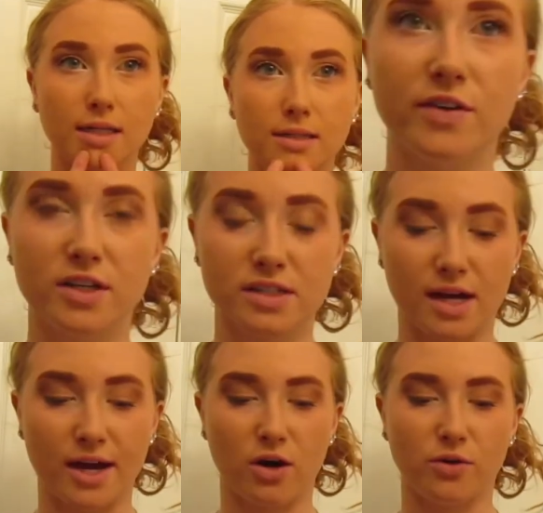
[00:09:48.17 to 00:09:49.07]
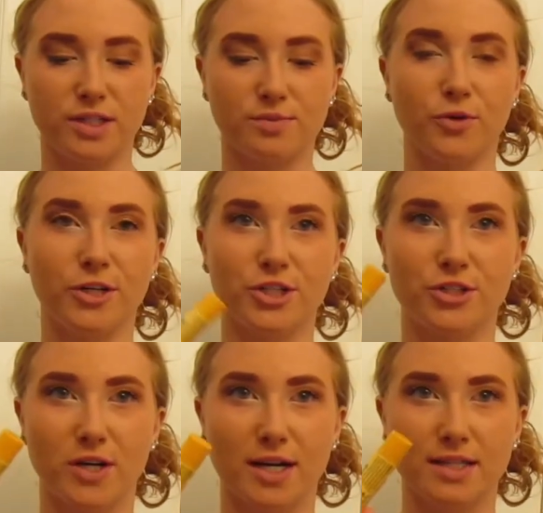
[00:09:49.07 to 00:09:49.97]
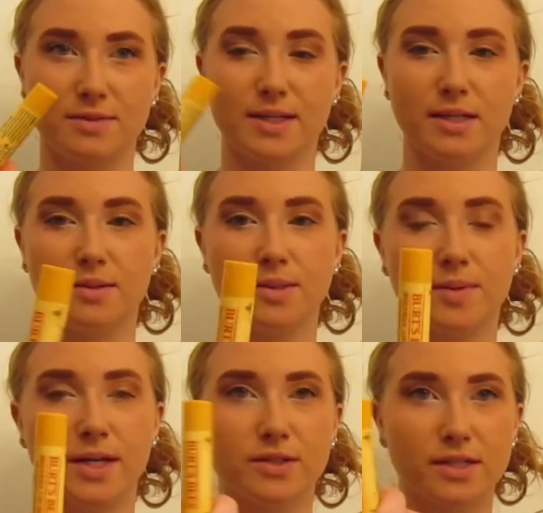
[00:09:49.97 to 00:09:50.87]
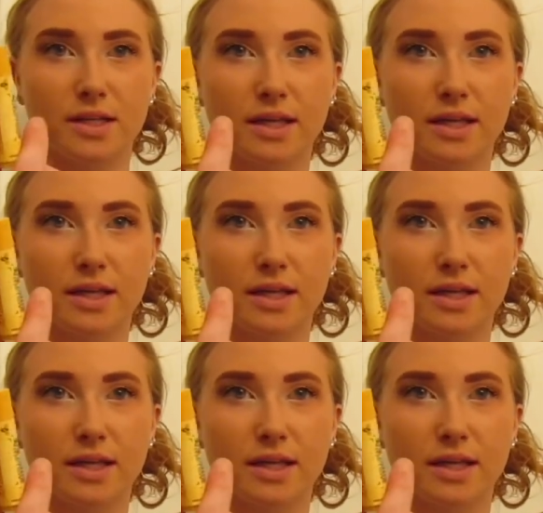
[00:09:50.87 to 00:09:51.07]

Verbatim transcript: First, I always moisturize my lips by using